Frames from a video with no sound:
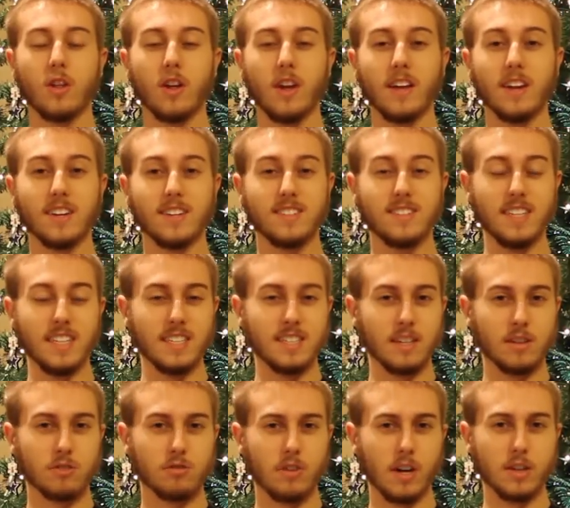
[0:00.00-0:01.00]
in a
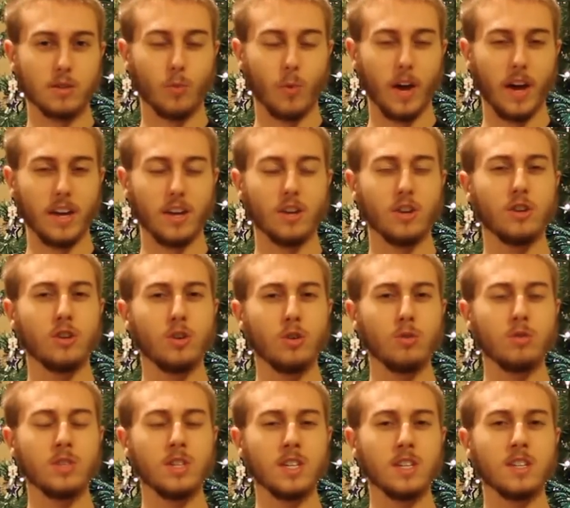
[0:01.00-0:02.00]
decentralized way
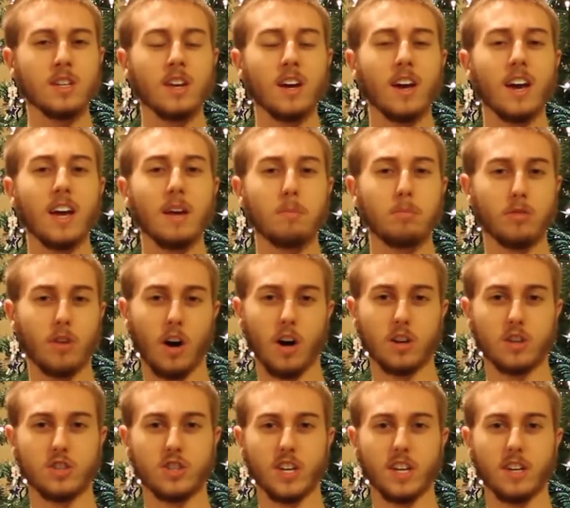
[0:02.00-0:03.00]
using a
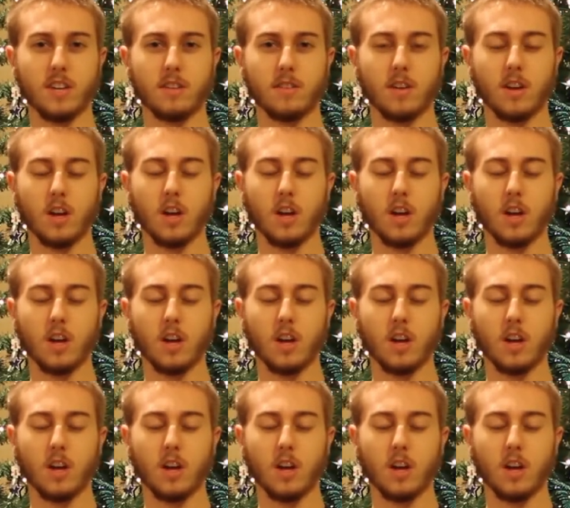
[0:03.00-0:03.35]
blockchain.